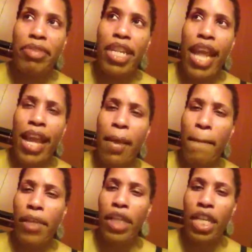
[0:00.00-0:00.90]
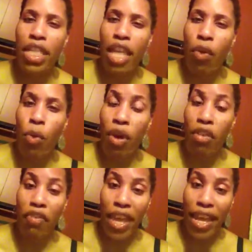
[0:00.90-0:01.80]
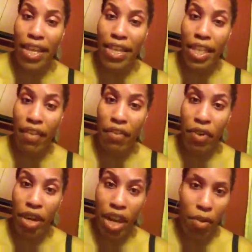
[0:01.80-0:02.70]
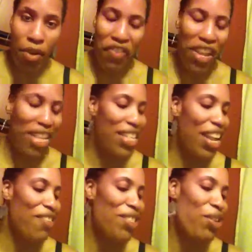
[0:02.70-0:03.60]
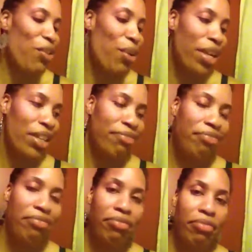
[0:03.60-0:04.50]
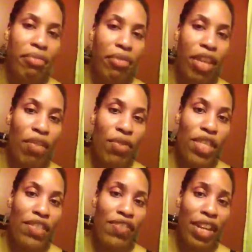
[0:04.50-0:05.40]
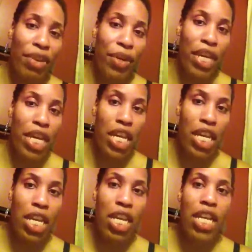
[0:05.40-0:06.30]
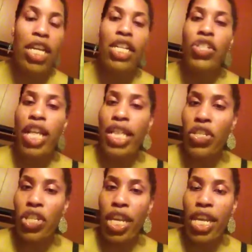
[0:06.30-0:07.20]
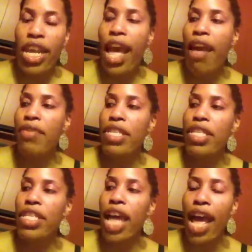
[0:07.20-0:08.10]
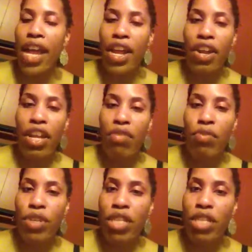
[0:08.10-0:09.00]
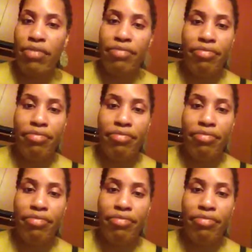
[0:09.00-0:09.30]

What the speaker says: did not complete that water fast, that 40-day water fast that I was on. It was very challenging. I was tired. It was